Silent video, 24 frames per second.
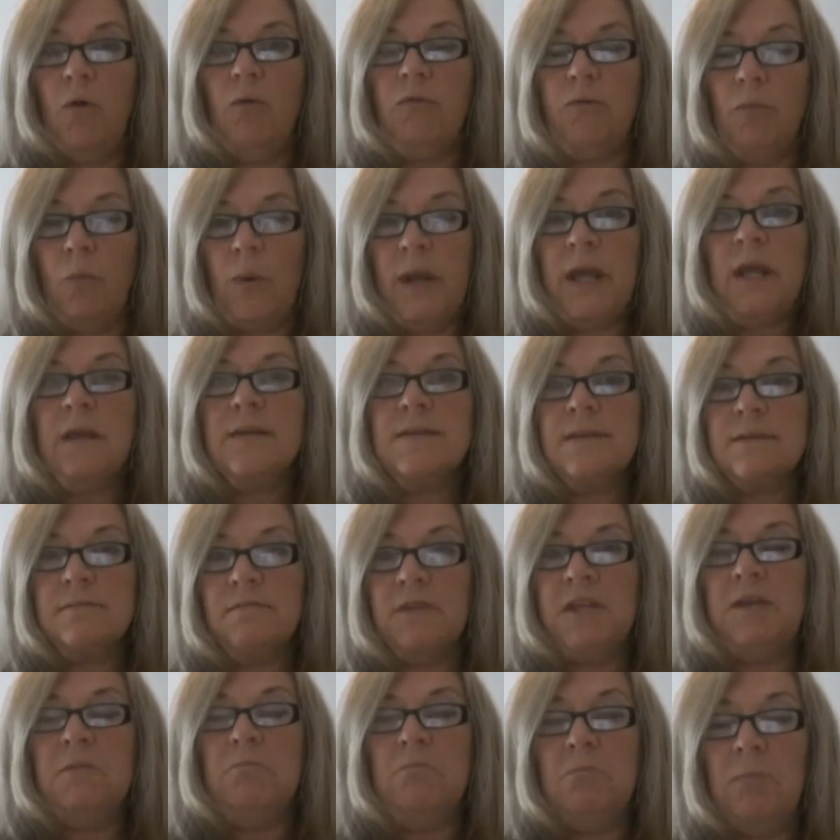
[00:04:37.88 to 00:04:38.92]
weeks,
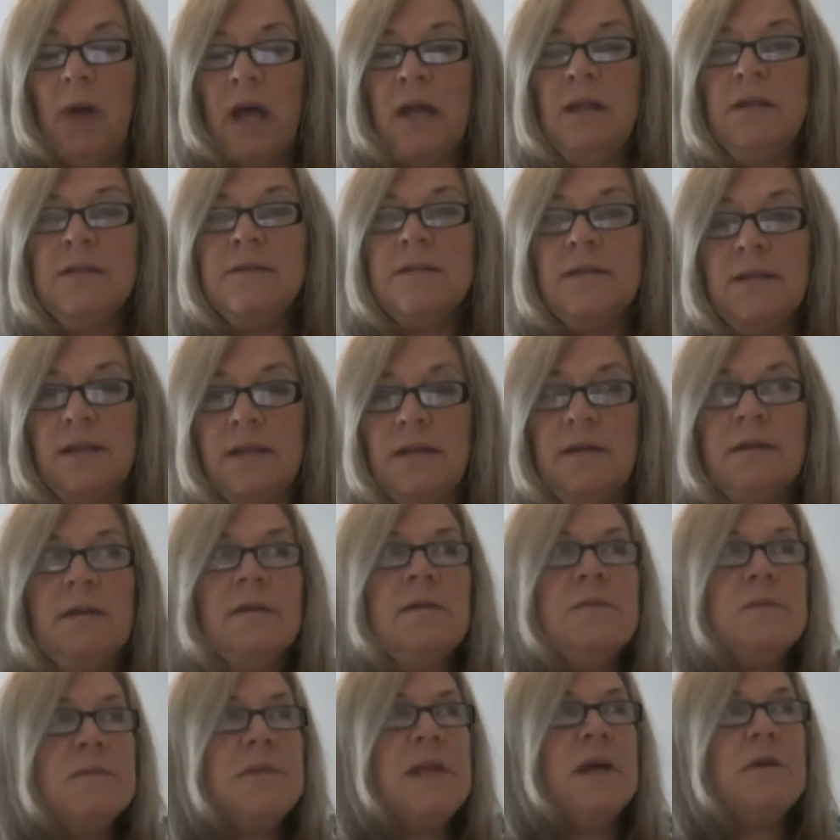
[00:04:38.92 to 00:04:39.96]
months,
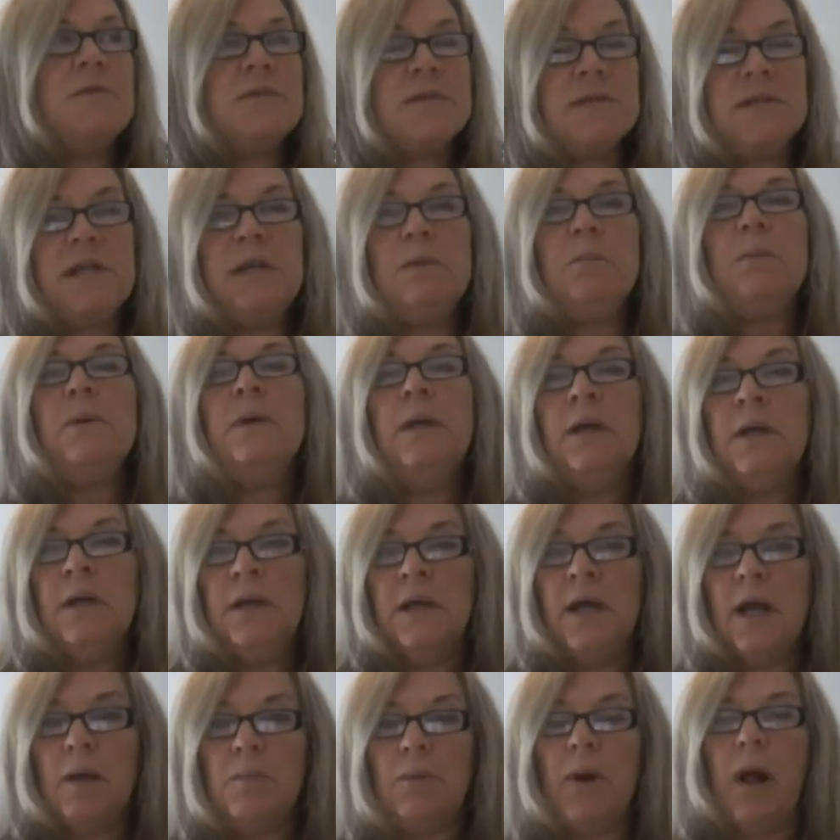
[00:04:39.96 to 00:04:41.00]
years without sleep,
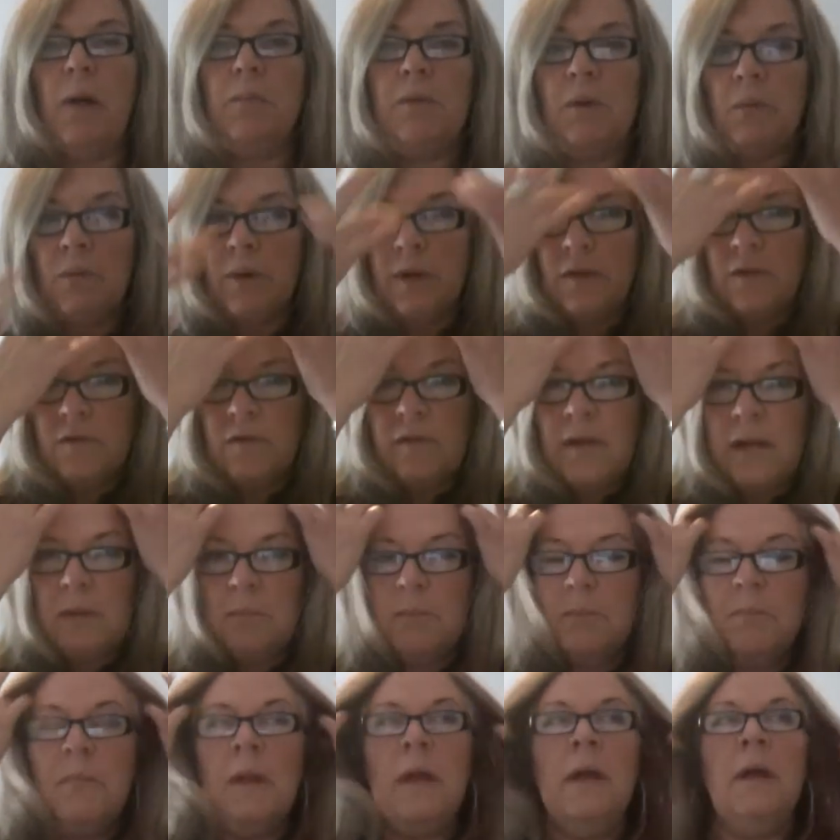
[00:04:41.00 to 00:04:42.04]
I probably would
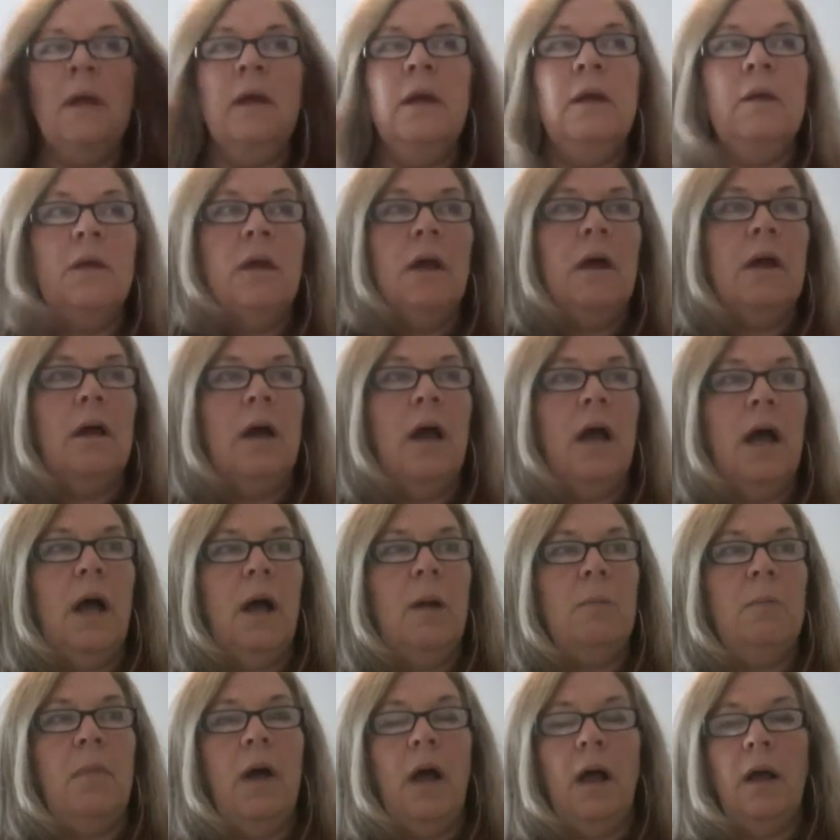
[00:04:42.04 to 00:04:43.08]
sleep.
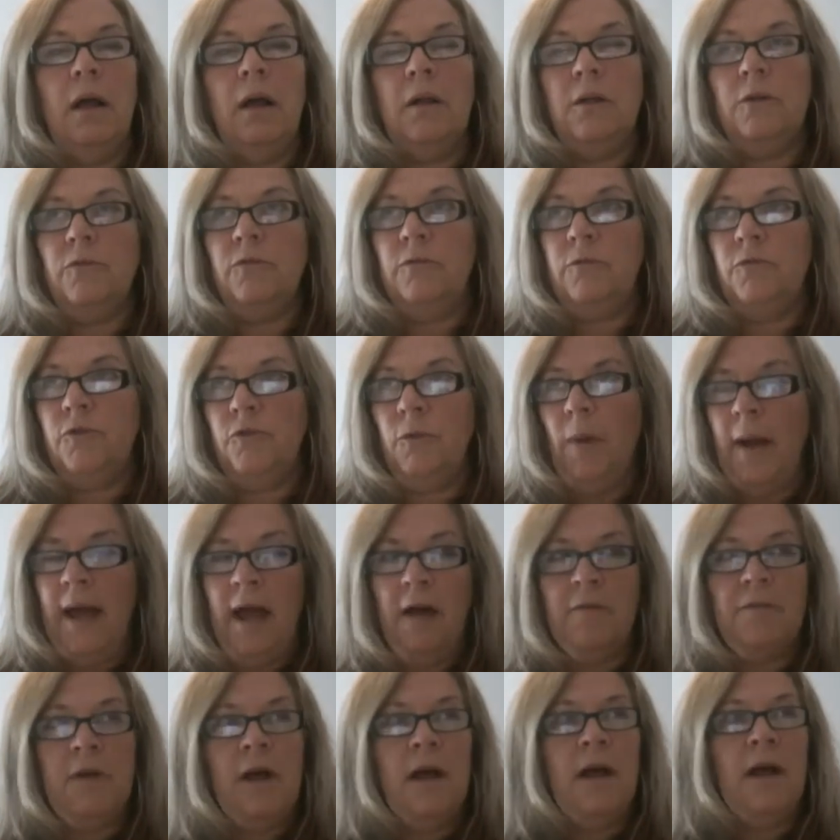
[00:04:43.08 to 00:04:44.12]
Do I
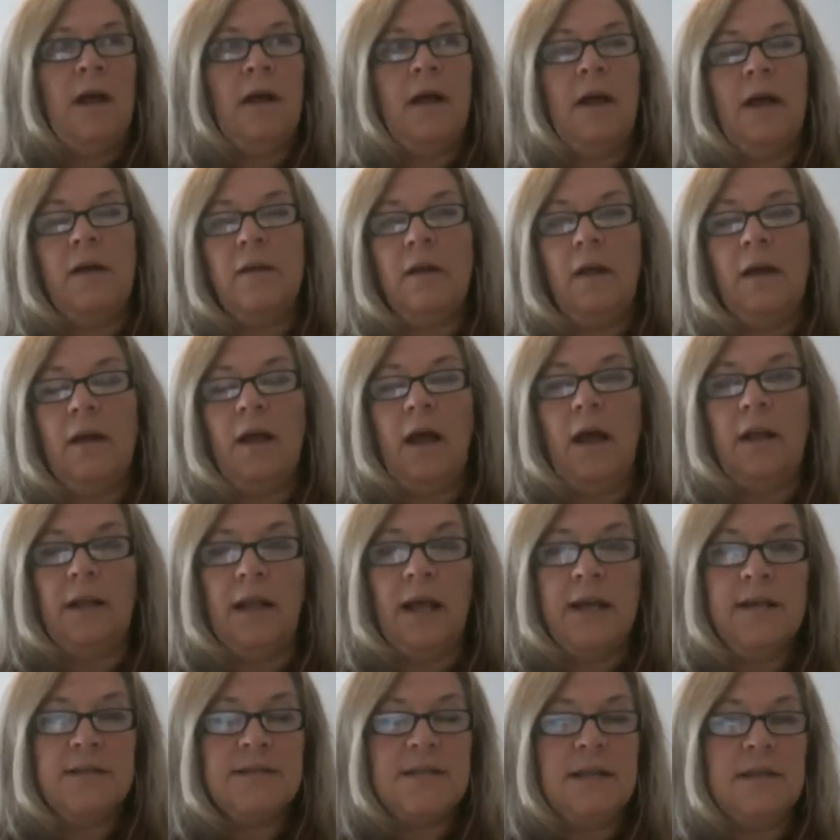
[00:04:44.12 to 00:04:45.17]
have a
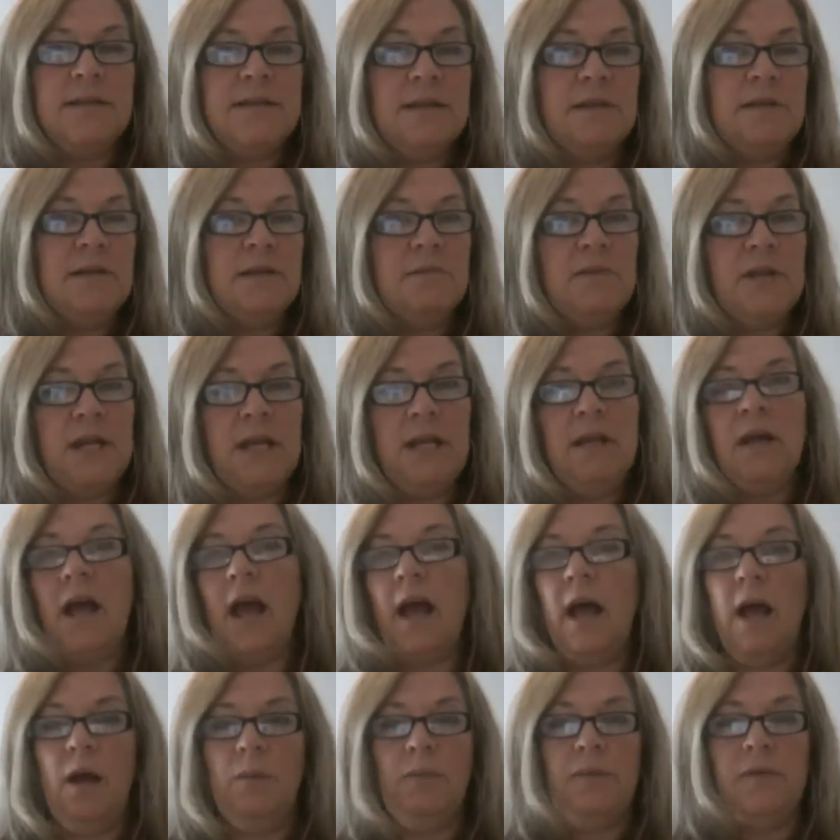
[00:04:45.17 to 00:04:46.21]
light sensitivity?
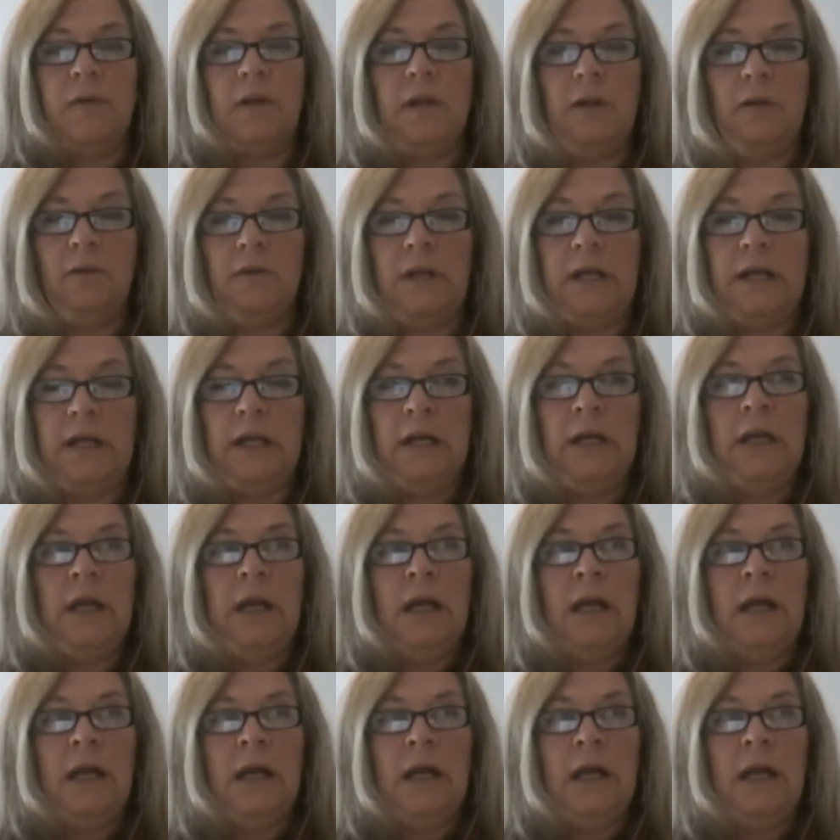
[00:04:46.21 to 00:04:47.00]
Absolutely.